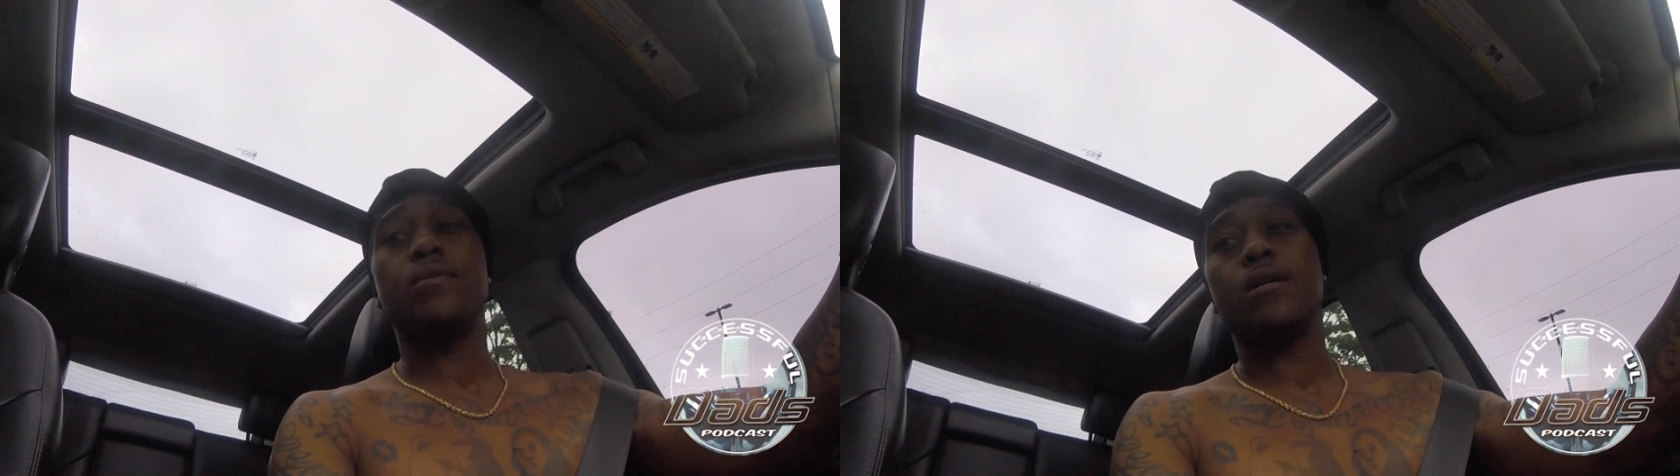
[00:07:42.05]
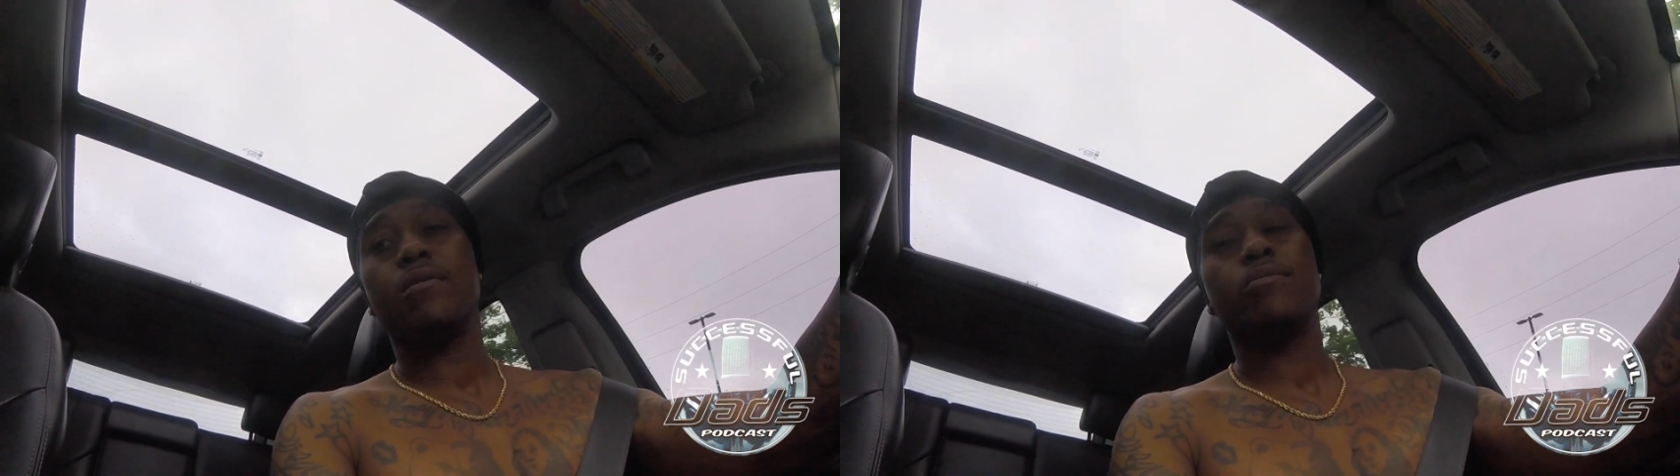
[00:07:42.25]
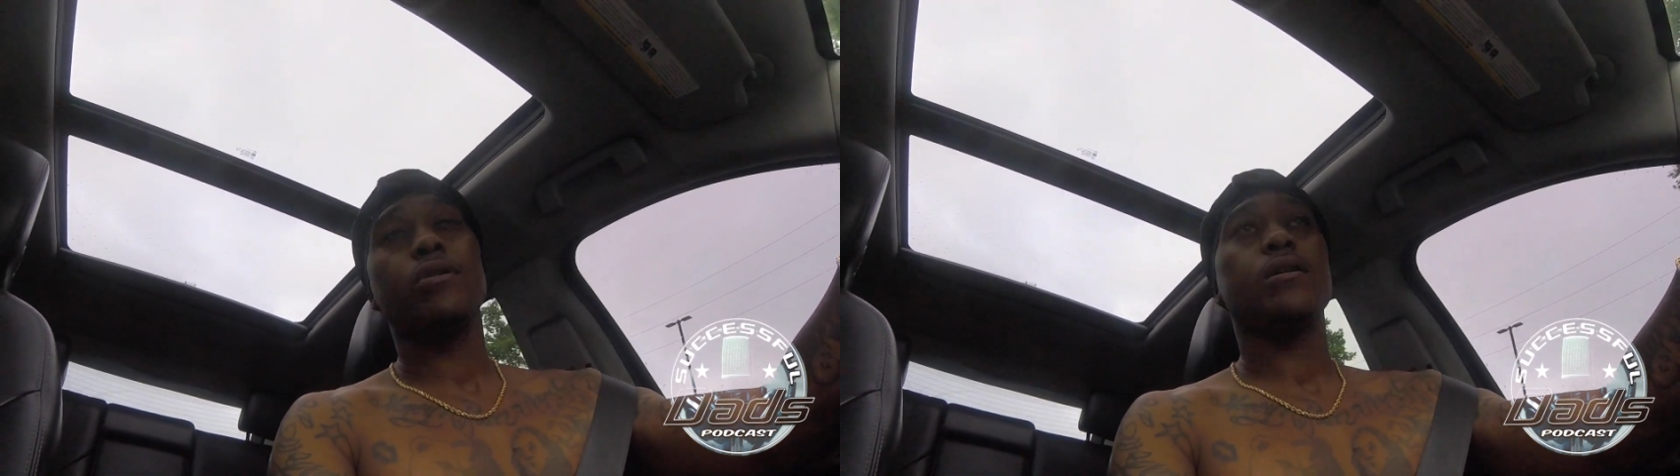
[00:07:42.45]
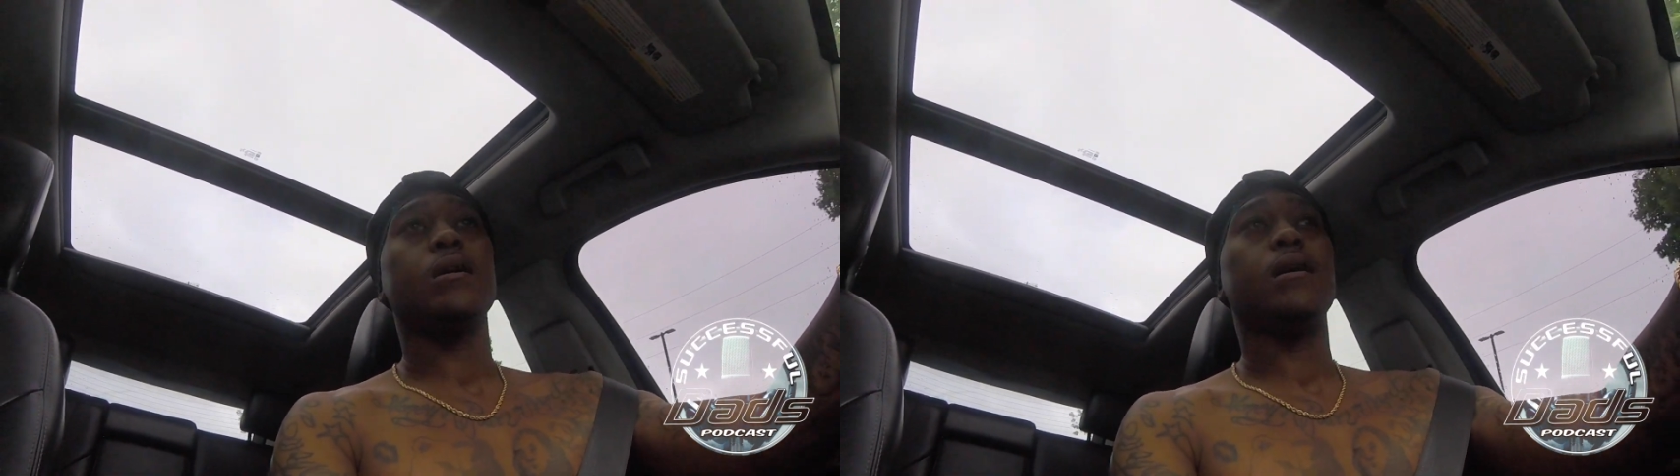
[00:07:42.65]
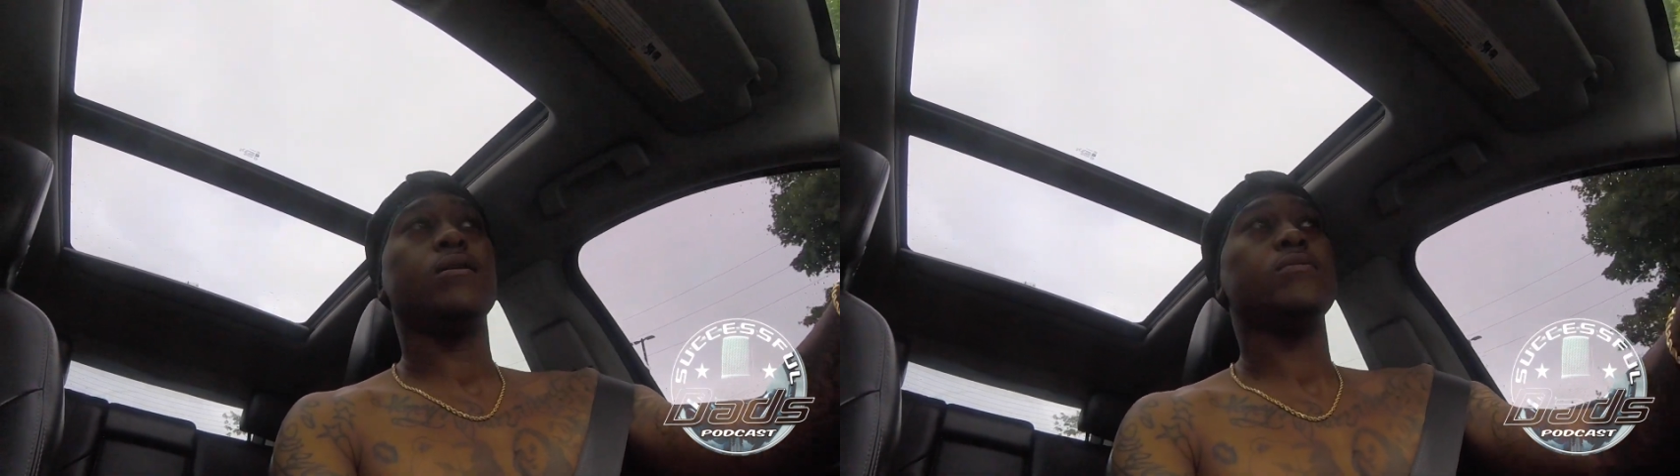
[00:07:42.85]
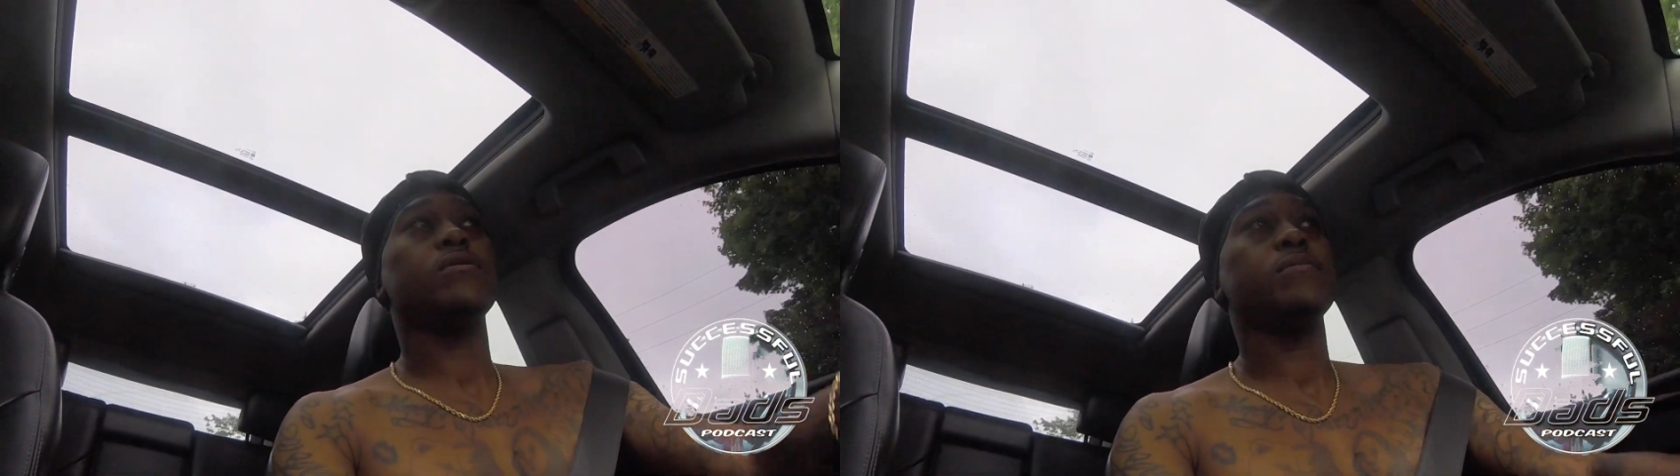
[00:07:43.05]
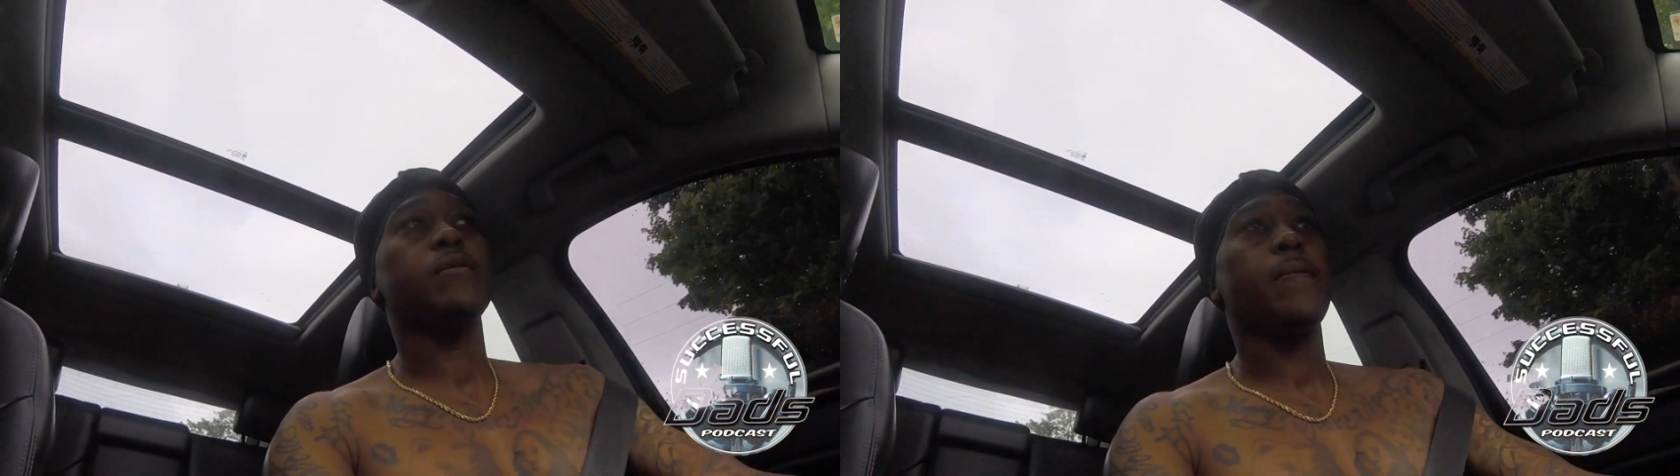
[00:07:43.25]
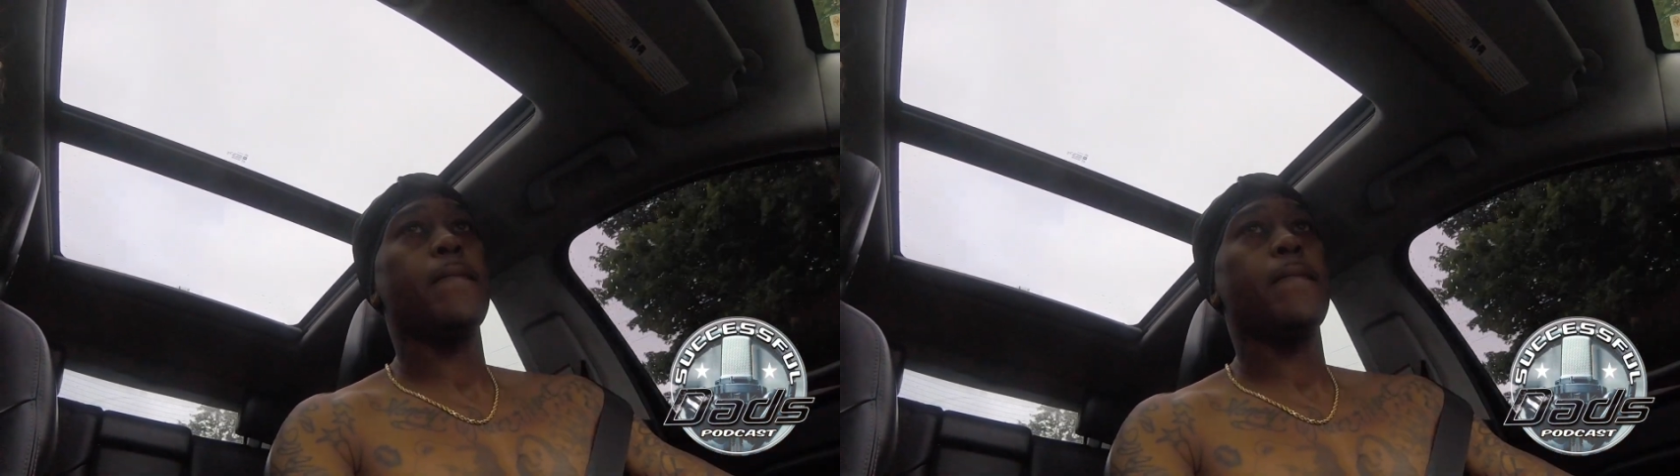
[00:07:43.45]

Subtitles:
wanted to bring y'all with me.